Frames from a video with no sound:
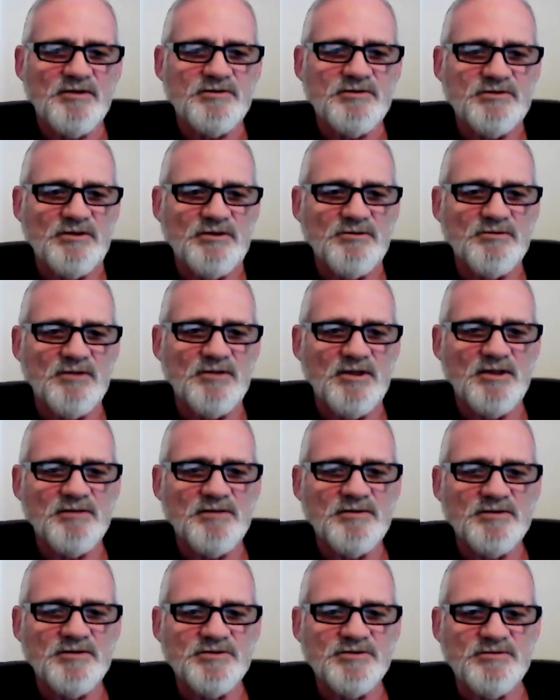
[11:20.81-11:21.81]

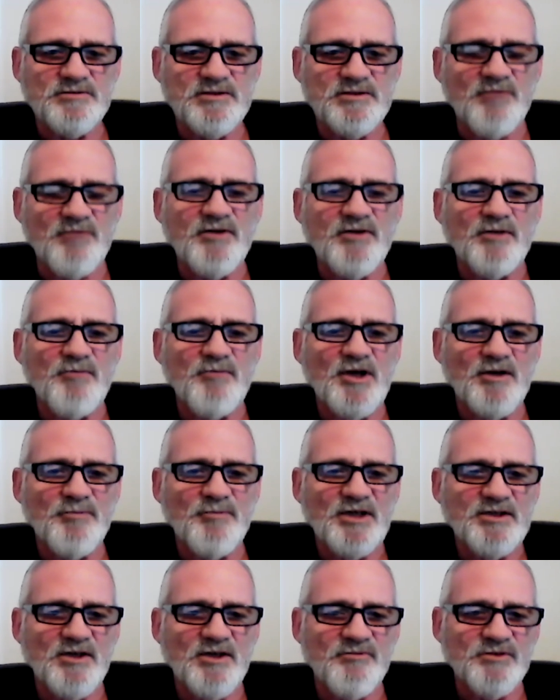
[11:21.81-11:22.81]
So it's definitely made a
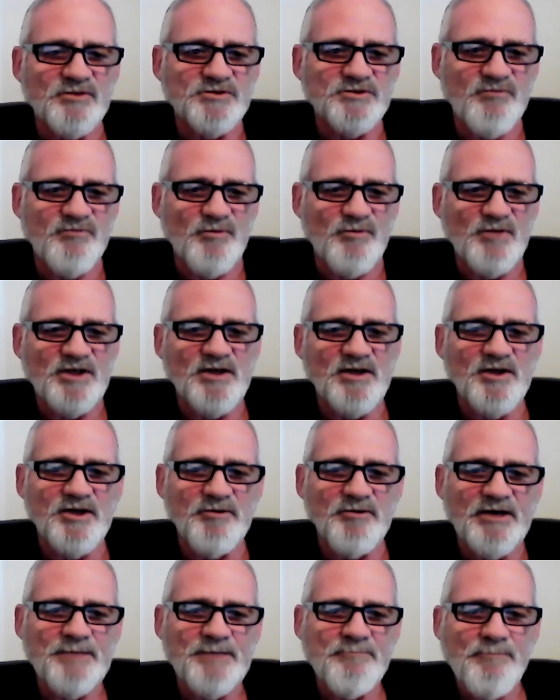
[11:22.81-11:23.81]
big difference for me
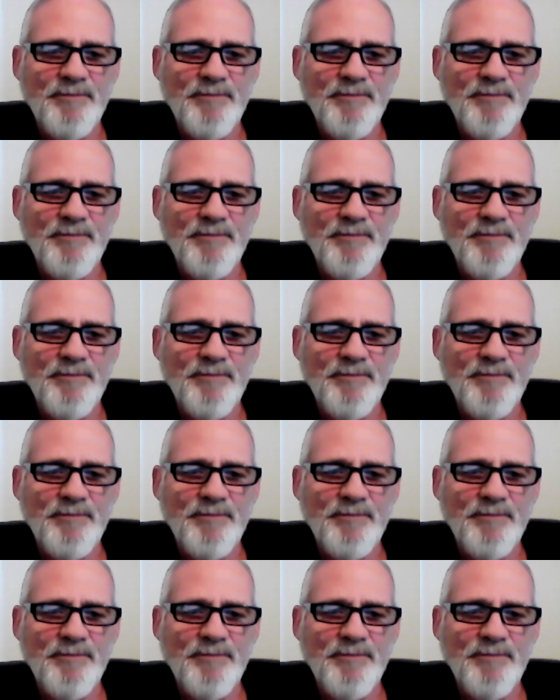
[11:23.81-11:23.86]
anyway.